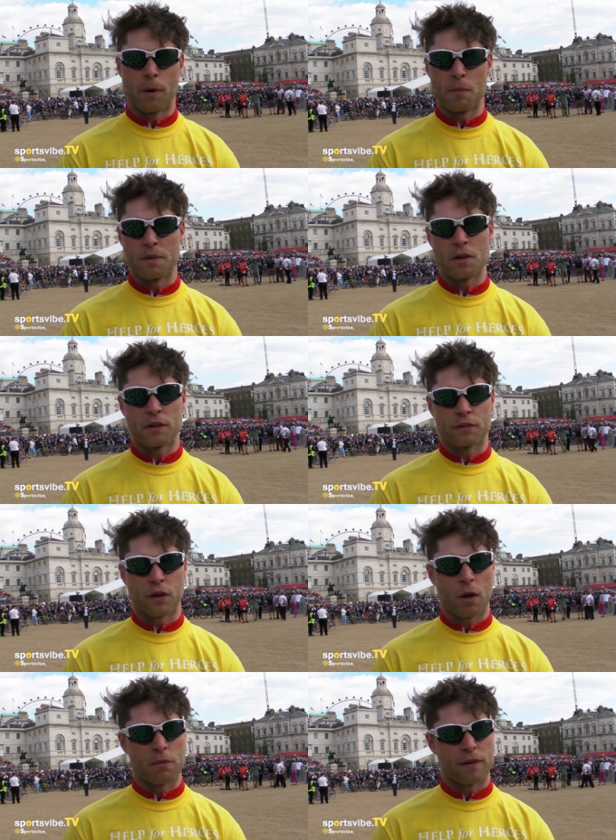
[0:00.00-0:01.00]
But I mean, the only
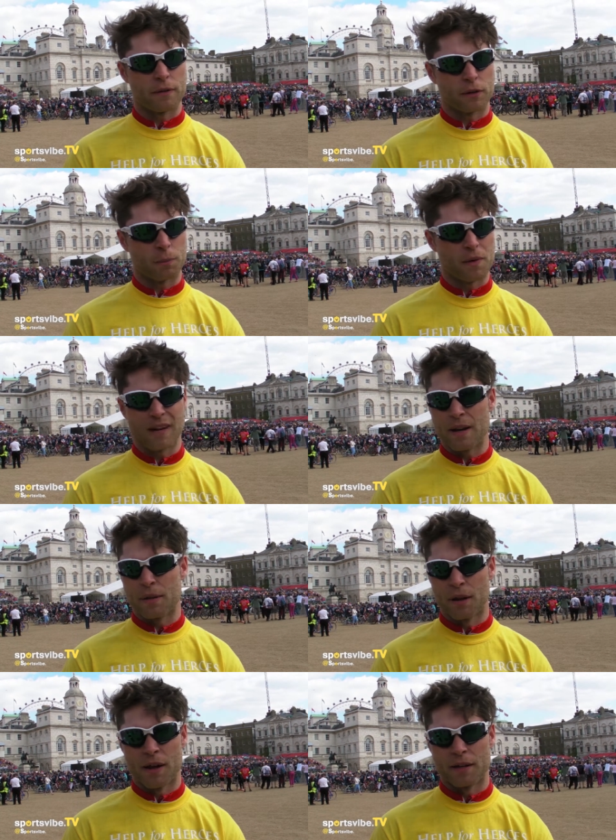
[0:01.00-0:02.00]
time I've experienced
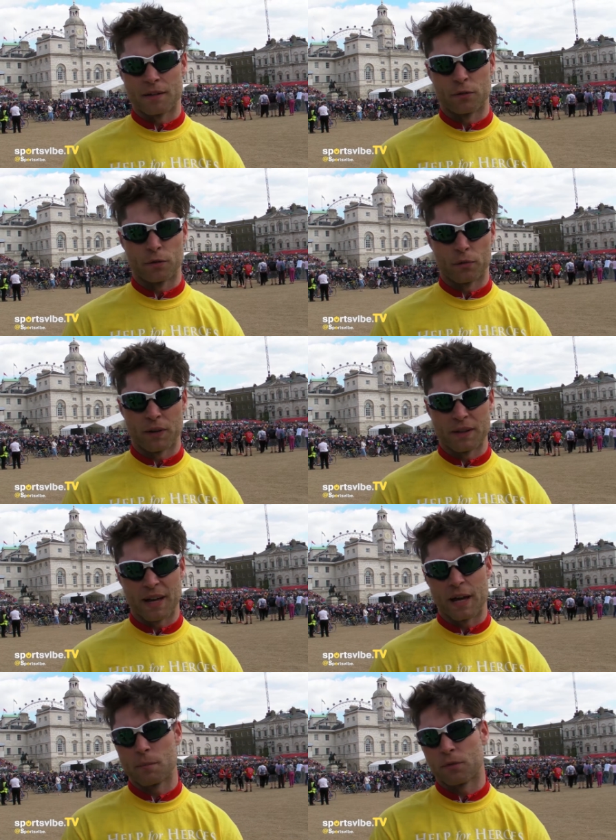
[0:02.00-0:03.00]
anything like this is obviously at the
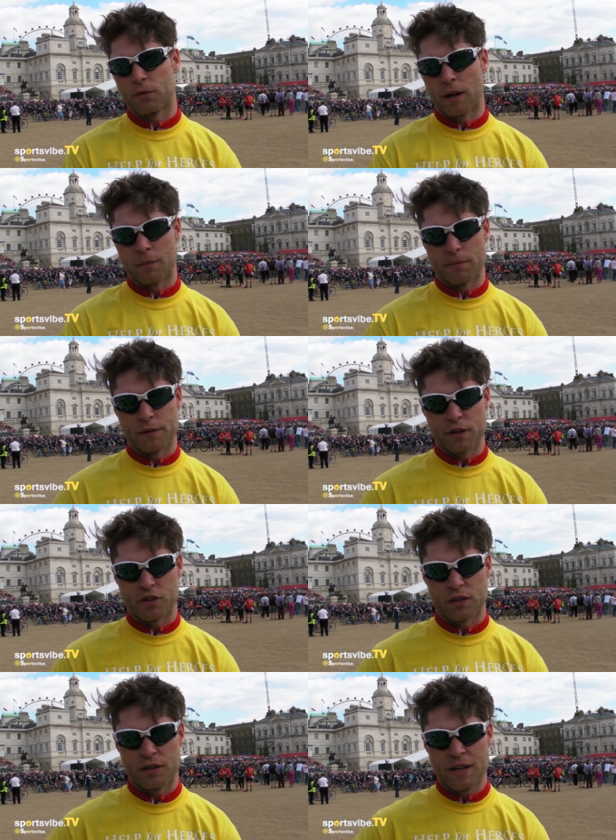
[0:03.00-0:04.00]
games, um,
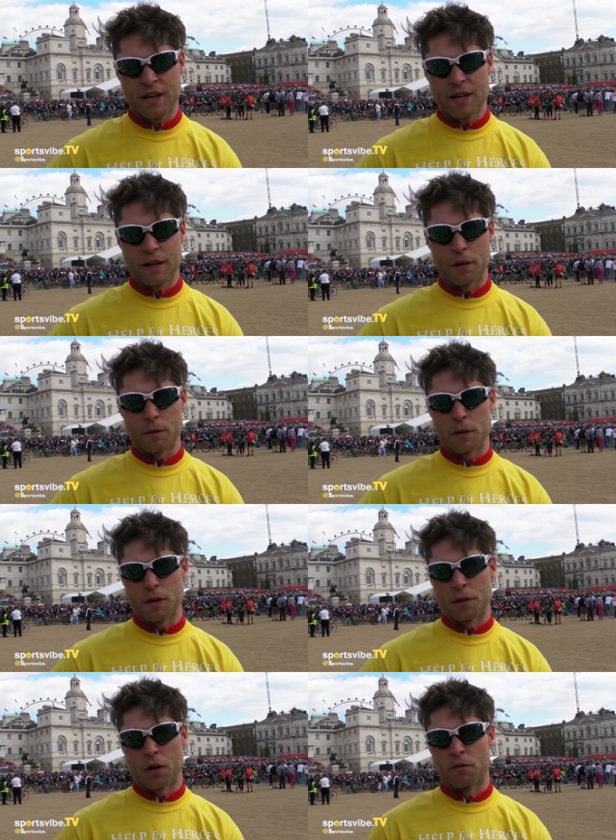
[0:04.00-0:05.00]
finishing, you know, the, the,
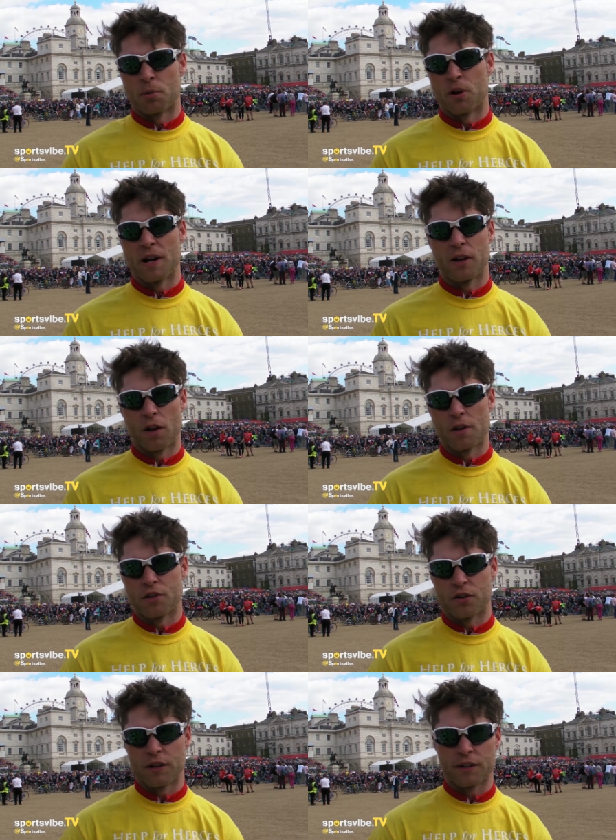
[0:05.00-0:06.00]
you know, the, kind of parade line in
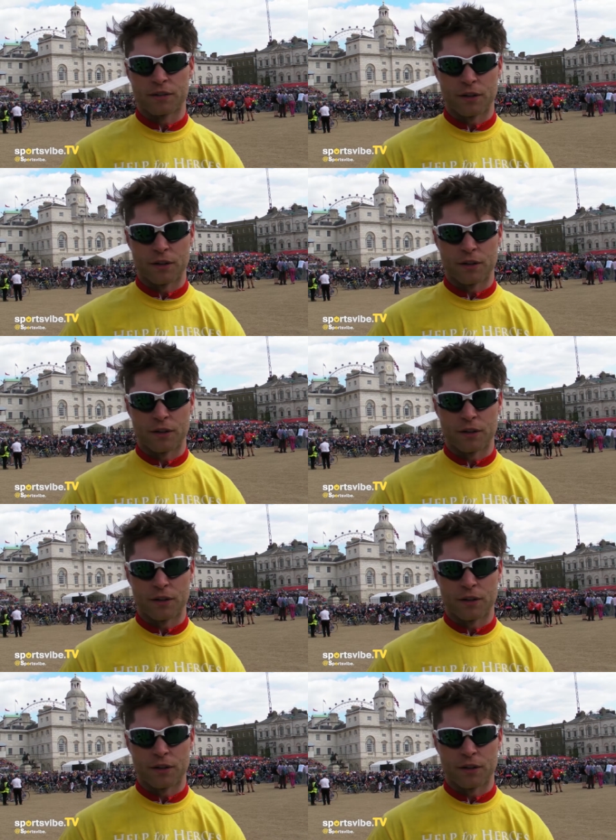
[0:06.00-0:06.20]
the streets.